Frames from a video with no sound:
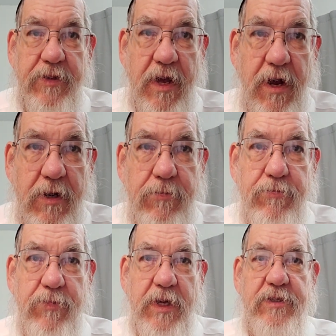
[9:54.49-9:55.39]
they are
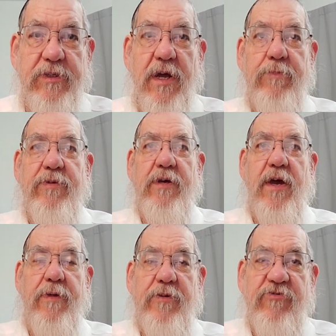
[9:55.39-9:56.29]
mixed up
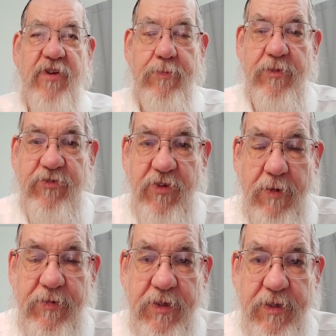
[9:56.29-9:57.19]
together, Shem
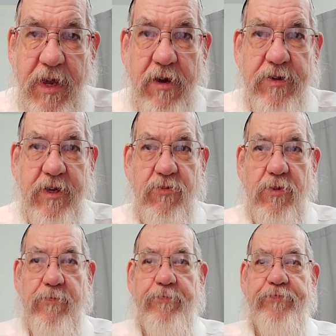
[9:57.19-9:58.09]
B'Shava, that they are
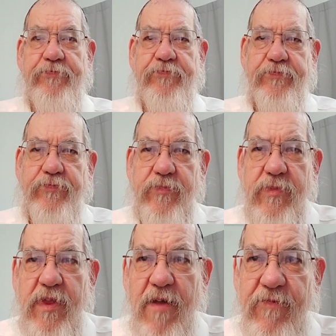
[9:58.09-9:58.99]
equal.
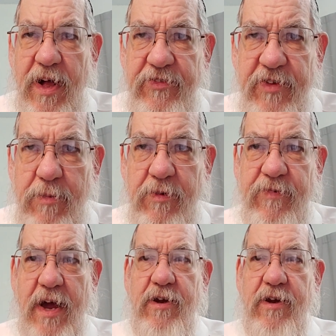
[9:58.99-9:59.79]
Concerning